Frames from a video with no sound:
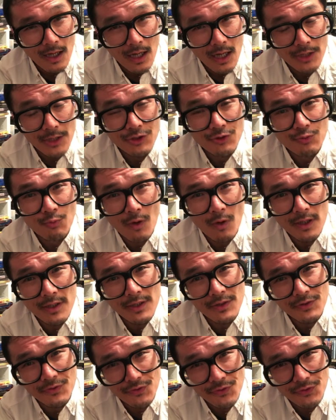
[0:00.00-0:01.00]
I just
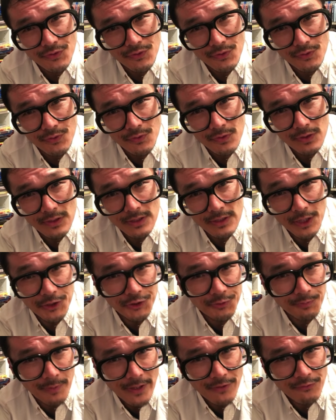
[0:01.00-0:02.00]
wanted to
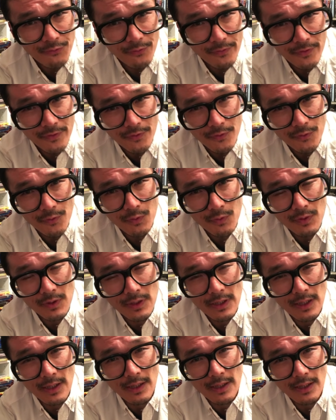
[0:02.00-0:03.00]
touch base with you
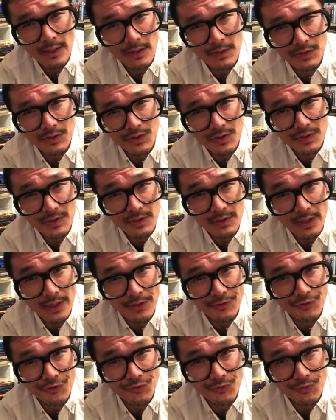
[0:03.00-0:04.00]
and just
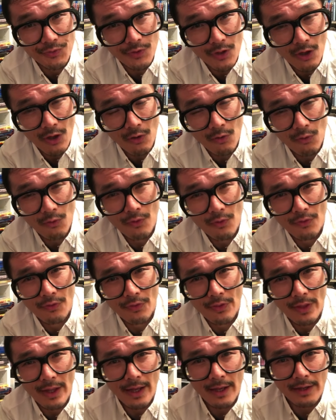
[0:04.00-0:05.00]
let you know
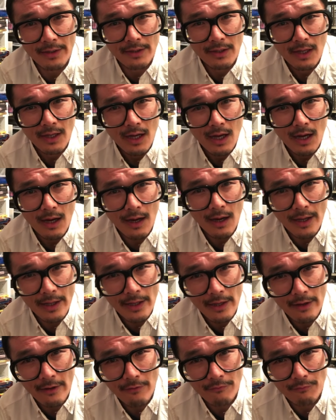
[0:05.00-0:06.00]
that I
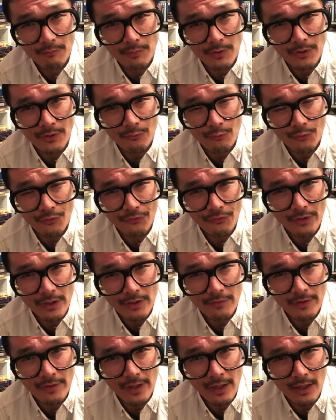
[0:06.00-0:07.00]
have been
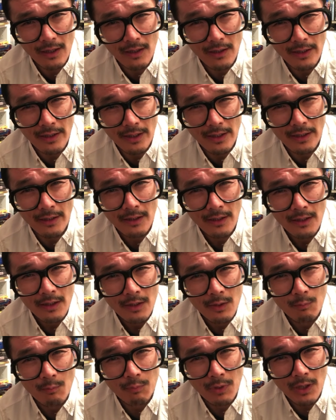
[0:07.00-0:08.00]
receiving a
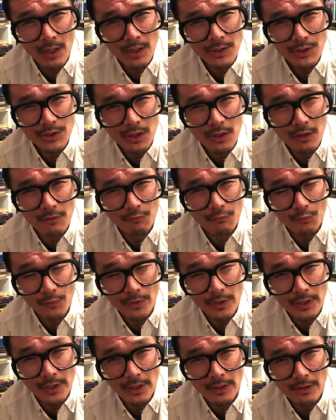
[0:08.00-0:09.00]
bunch of
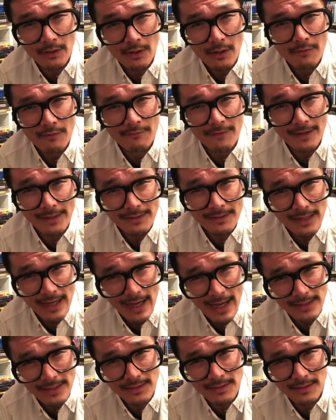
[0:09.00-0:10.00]
really
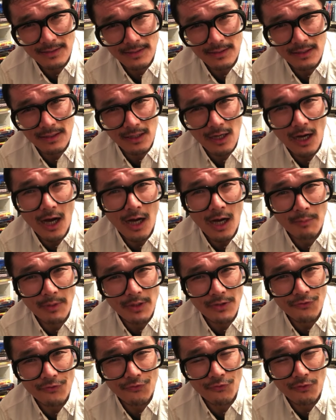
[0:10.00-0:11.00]
fantastic
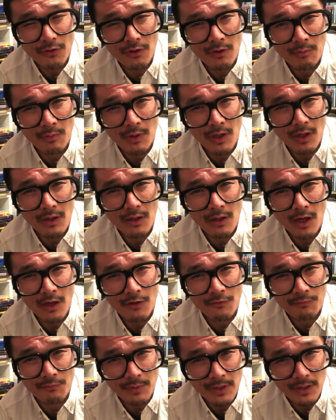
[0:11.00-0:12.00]
comments from a
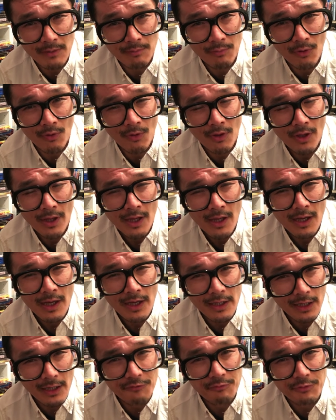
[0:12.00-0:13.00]
lot of people,
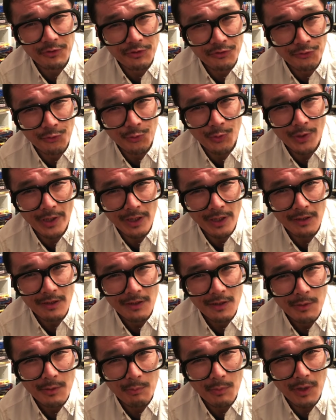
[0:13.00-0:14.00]
and I've been doing
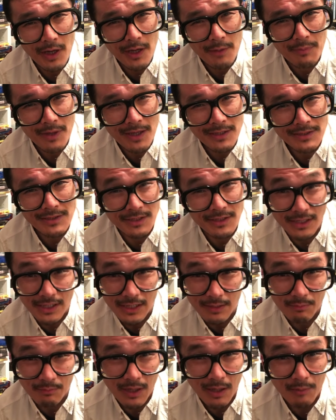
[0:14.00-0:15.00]
my best to
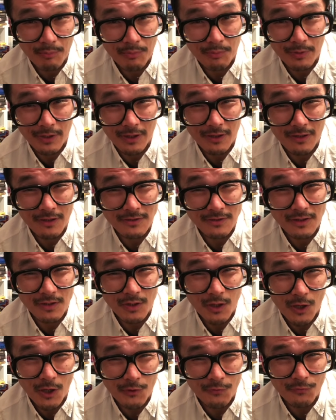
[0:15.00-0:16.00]
keep up because a
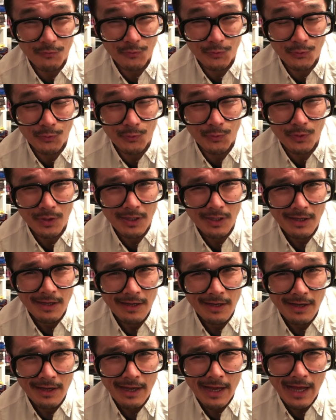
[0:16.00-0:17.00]
lot of you
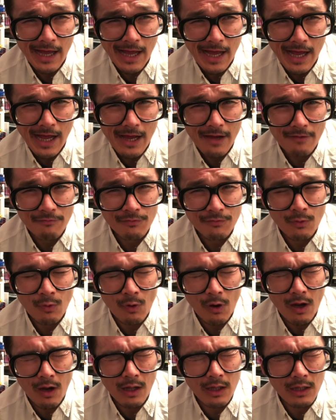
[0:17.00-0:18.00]
have
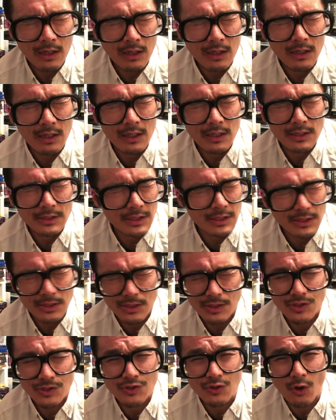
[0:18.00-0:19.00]
uh, just
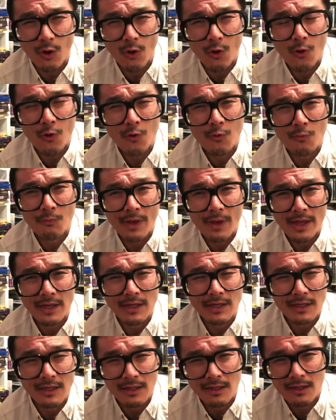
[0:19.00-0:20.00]
so
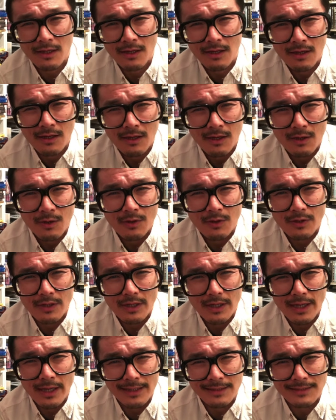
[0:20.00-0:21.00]
many
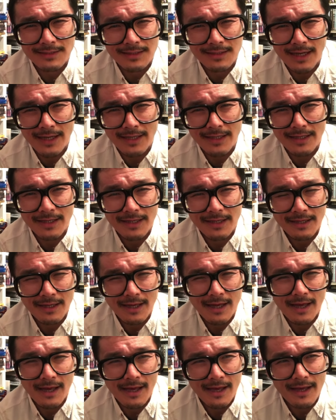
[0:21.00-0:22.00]
exciting
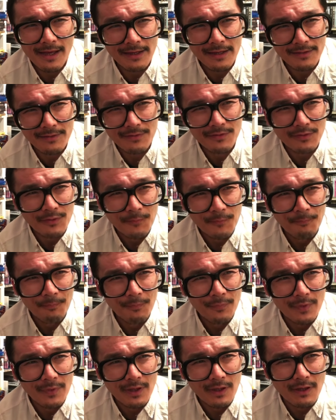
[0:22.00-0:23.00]
and
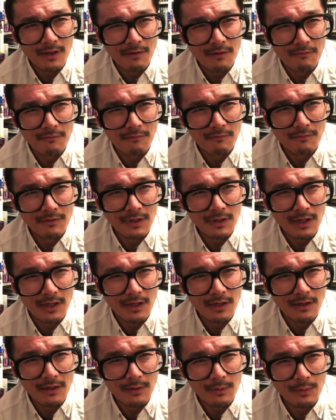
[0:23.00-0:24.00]
uh,
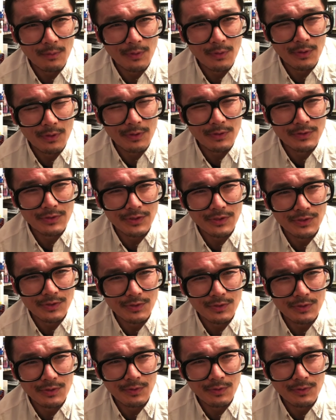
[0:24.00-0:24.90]
uh, just